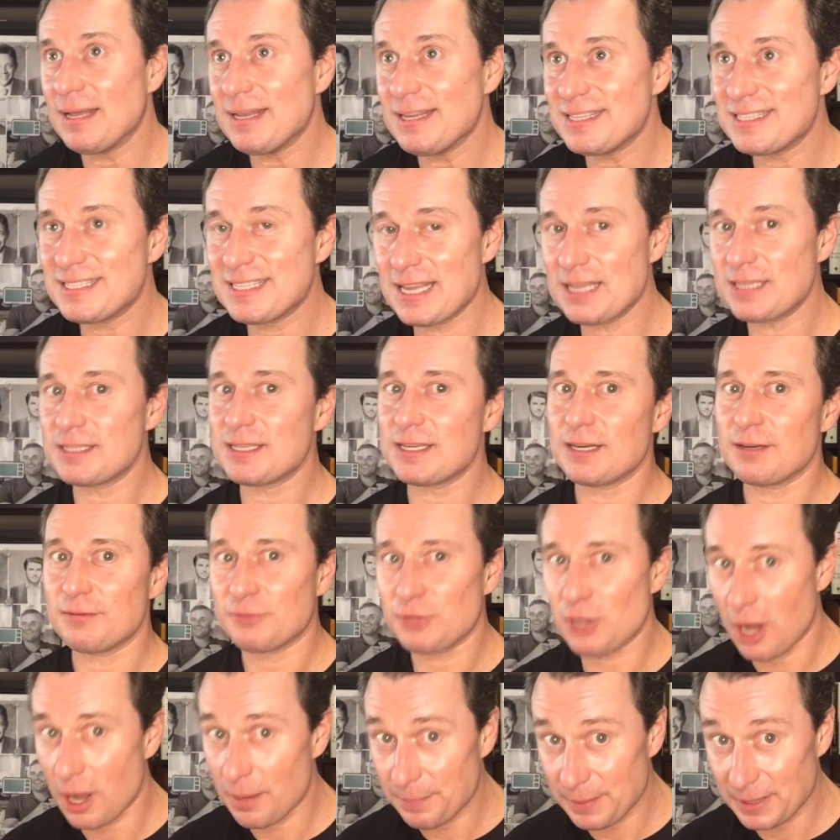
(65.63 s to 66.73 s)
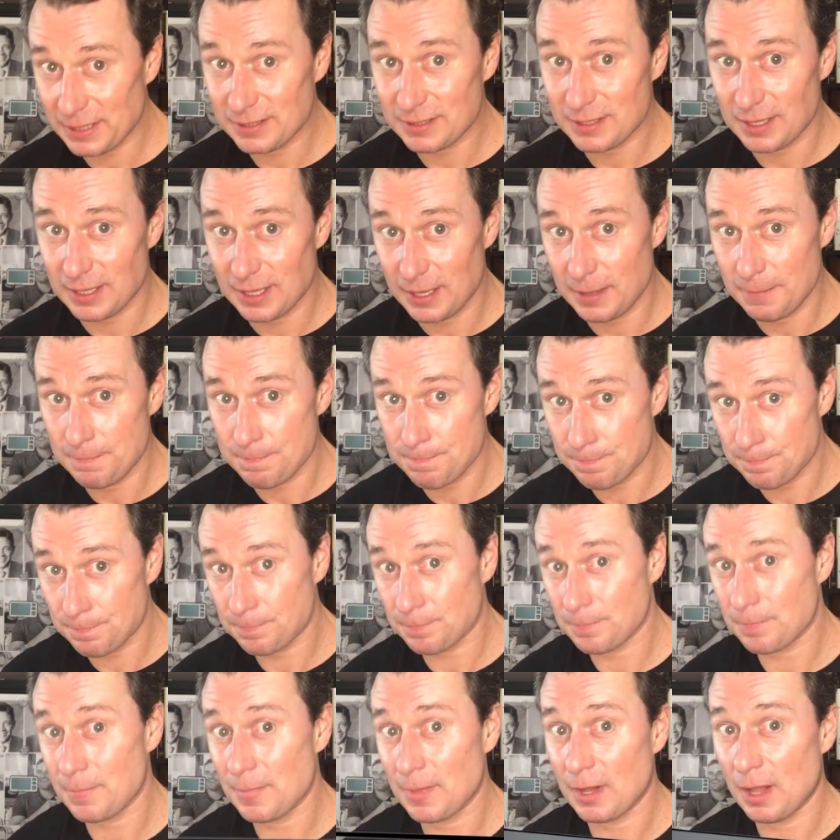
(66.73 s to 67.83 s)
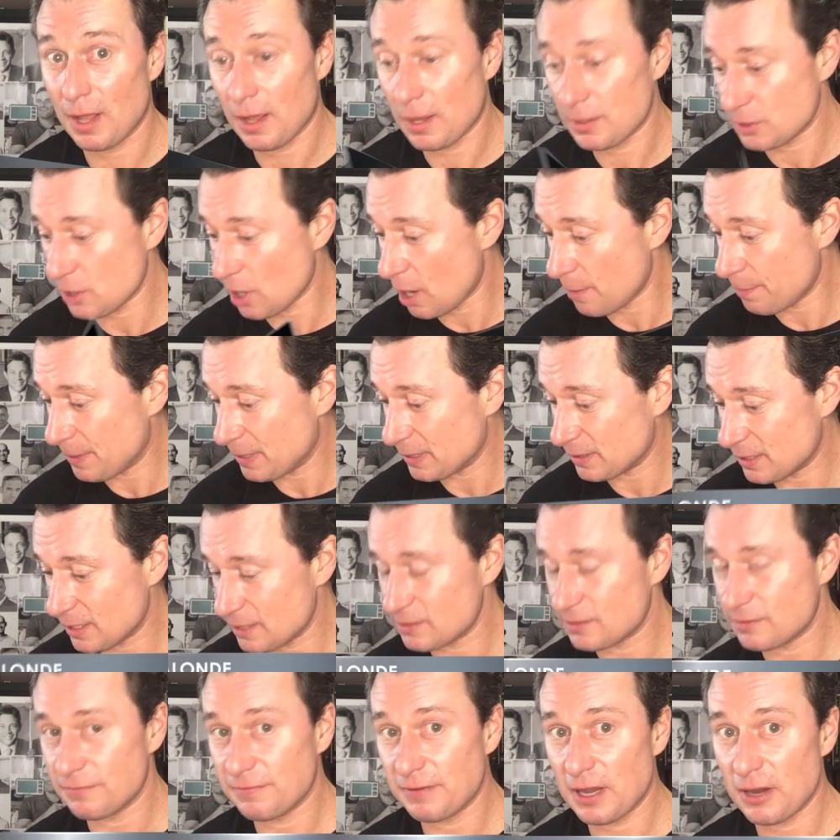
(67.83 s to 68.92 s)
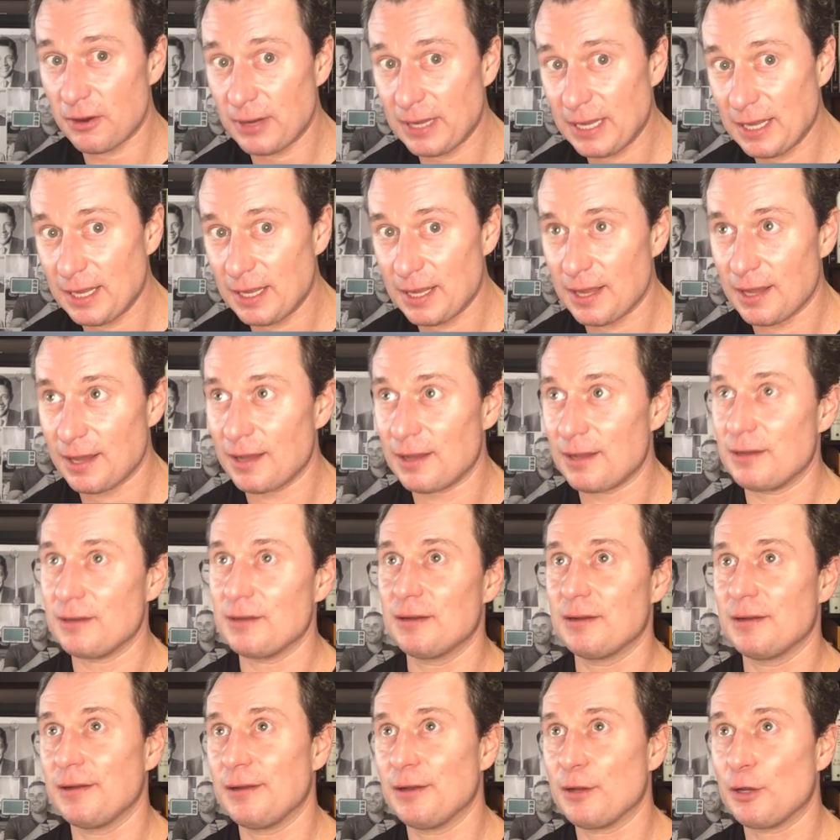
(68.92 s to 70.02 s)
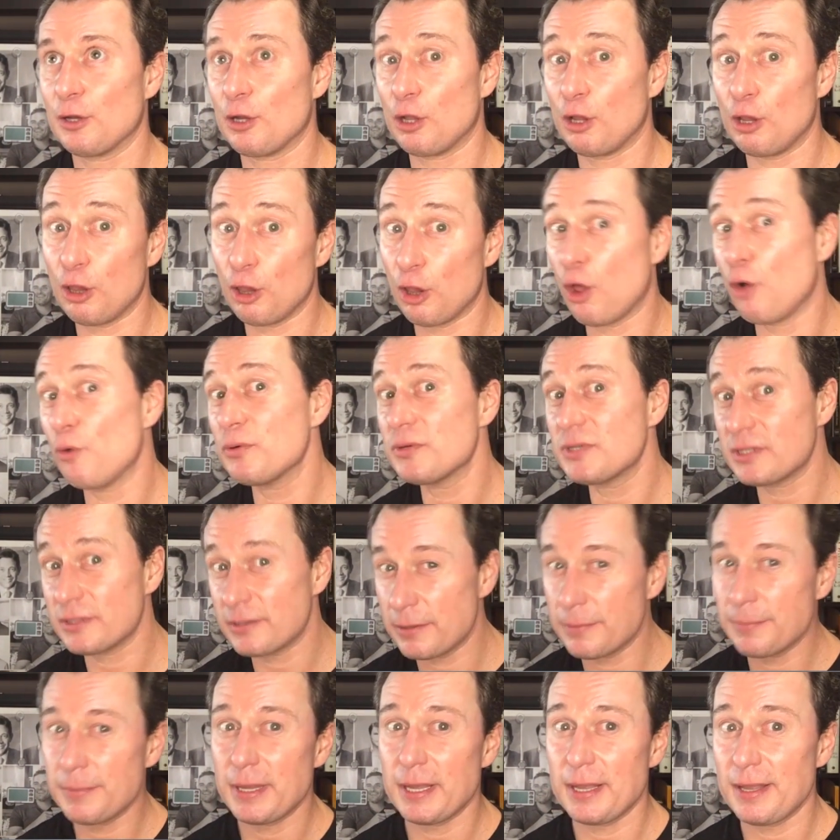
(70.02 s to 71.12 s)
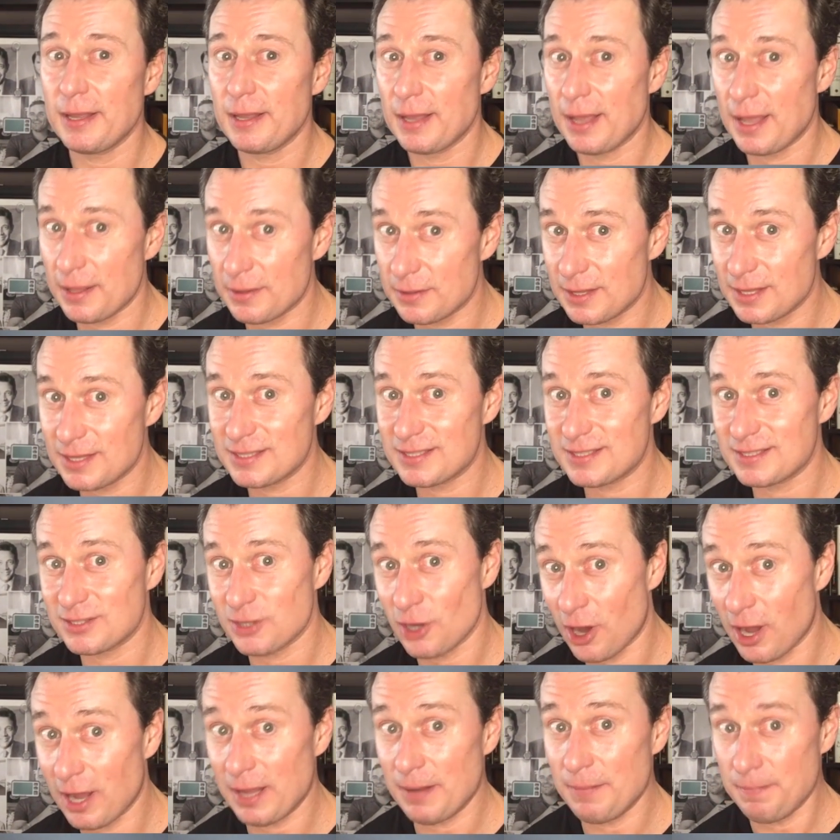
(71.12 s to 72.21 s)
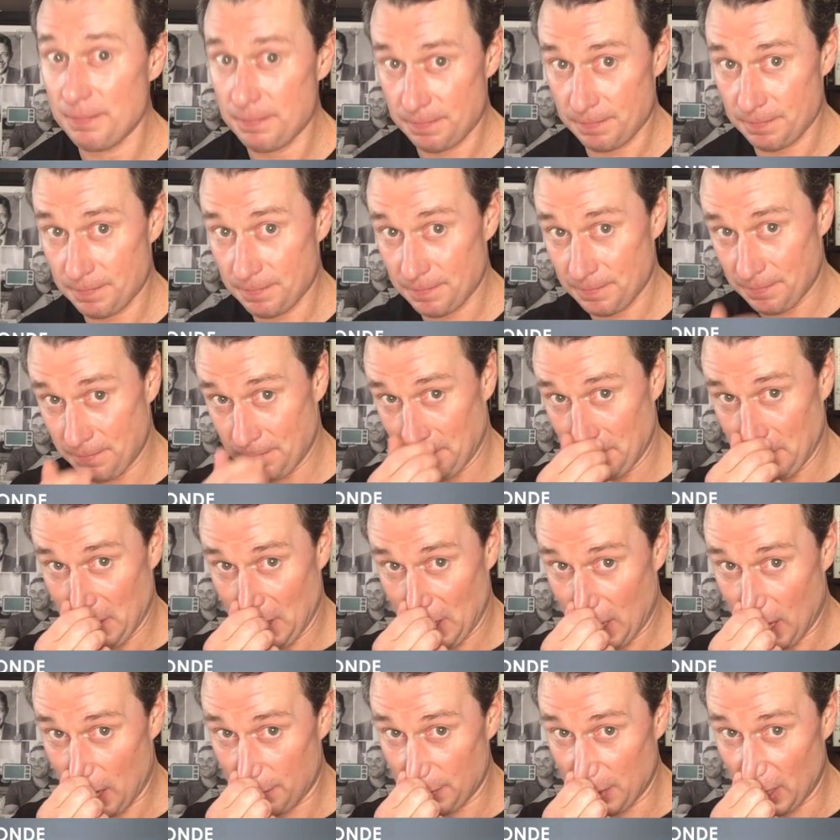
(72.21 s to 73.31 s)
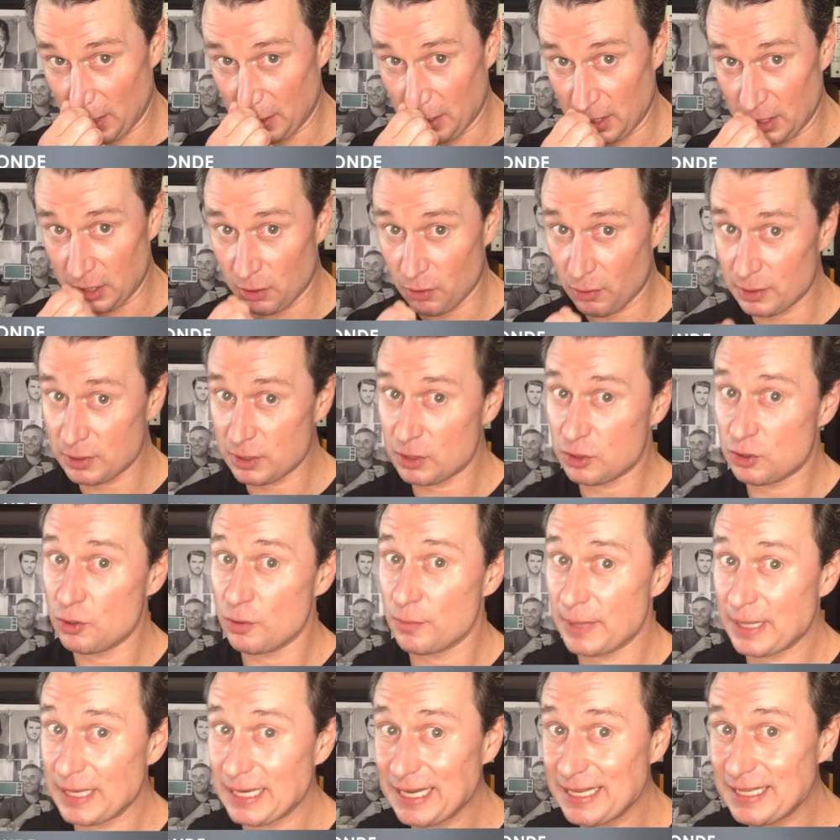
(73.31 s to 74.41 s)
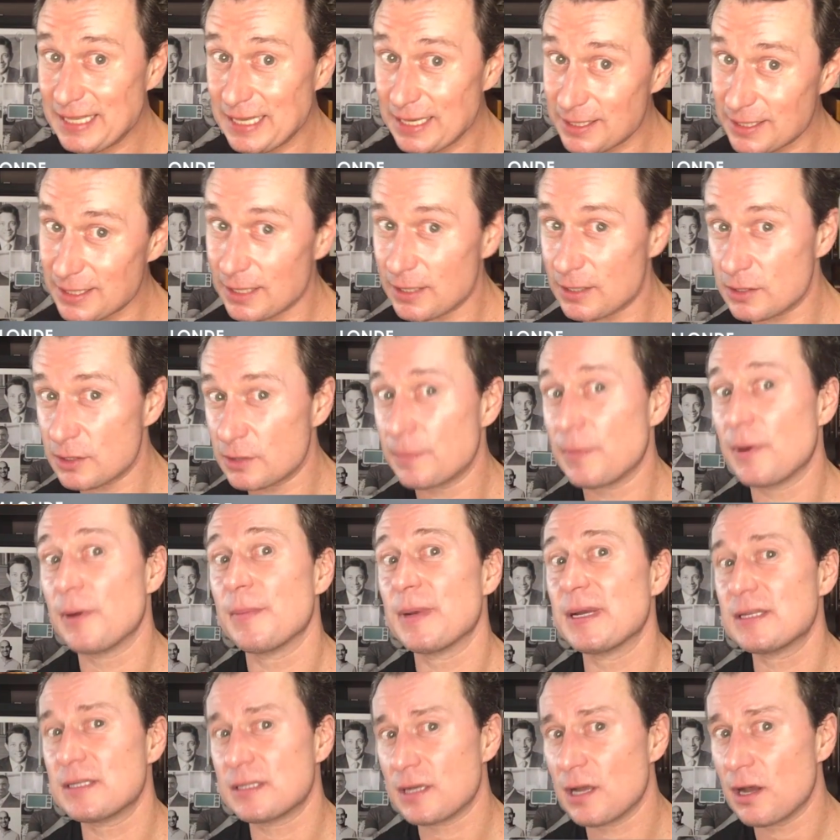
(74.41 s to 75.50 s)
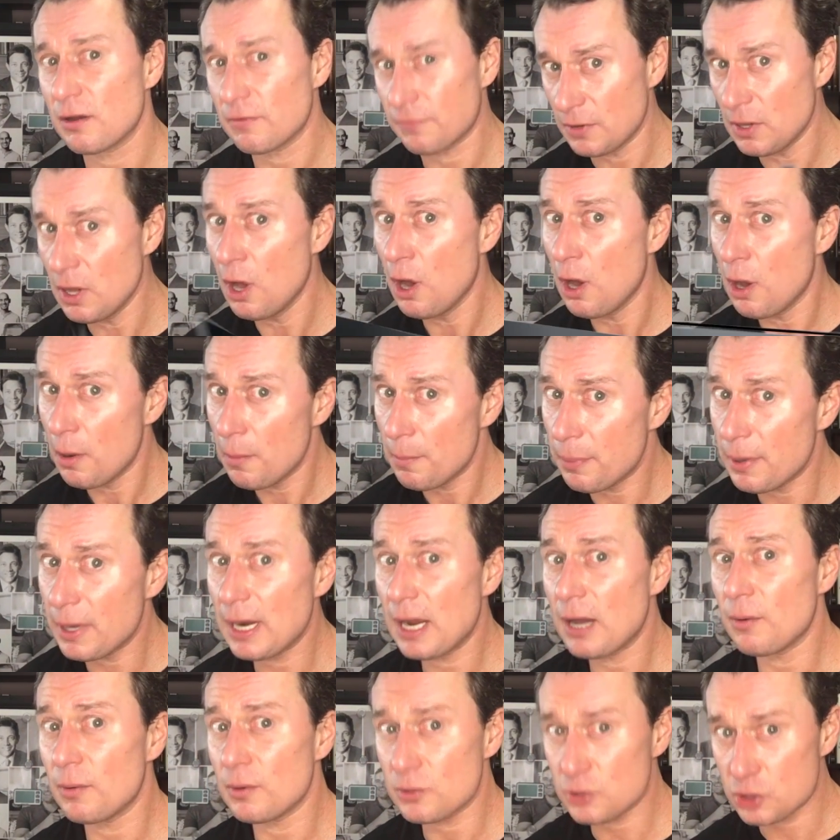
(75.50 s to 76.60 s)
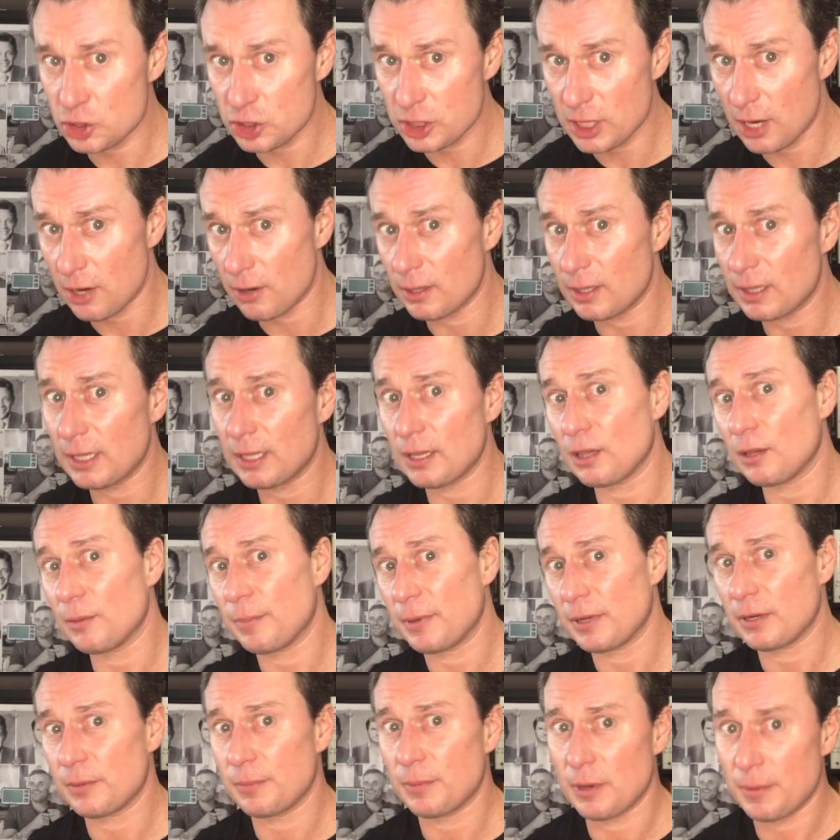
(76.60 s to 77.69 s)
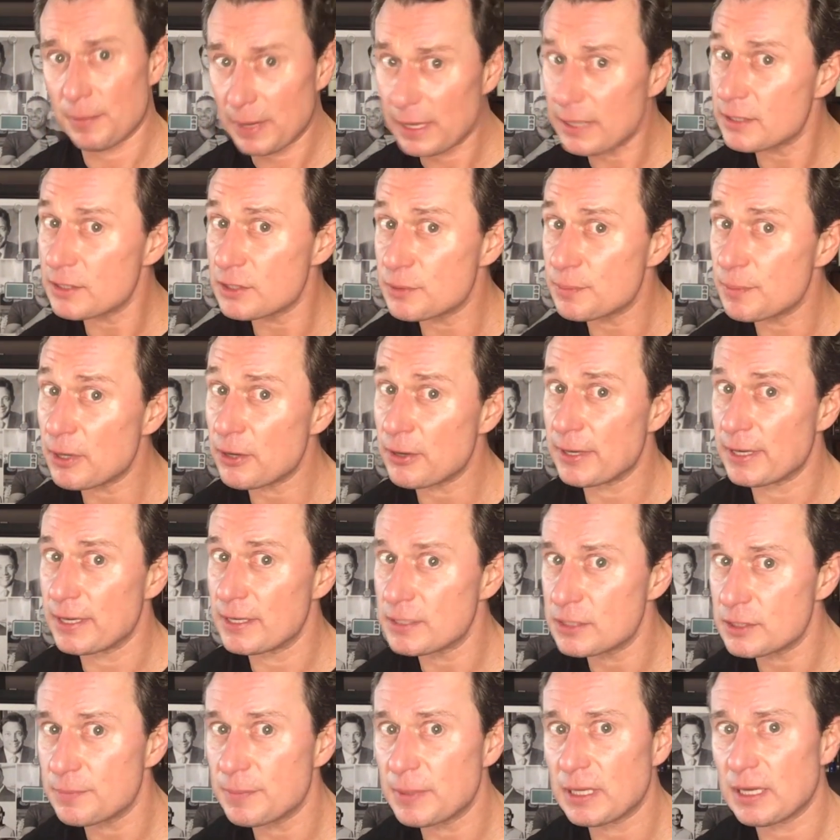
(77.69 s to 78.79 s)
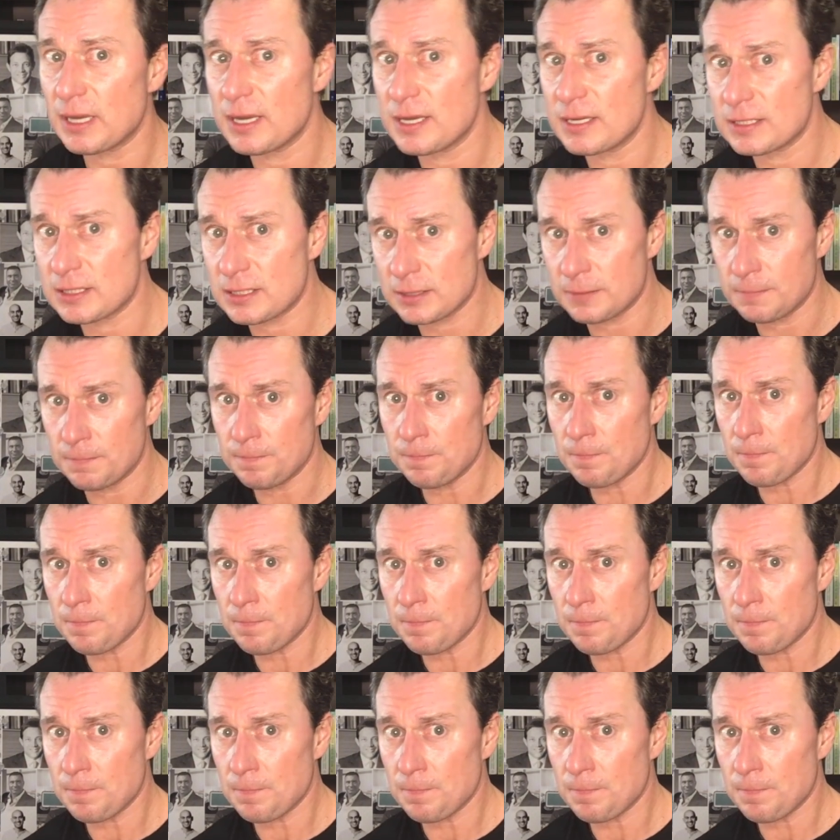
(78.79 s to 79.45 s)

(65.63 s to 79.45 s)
sensitive topic today. A topic that's very close to me at this time. I'm not going to go into too many details about myself, but I will share a little bit about my experience because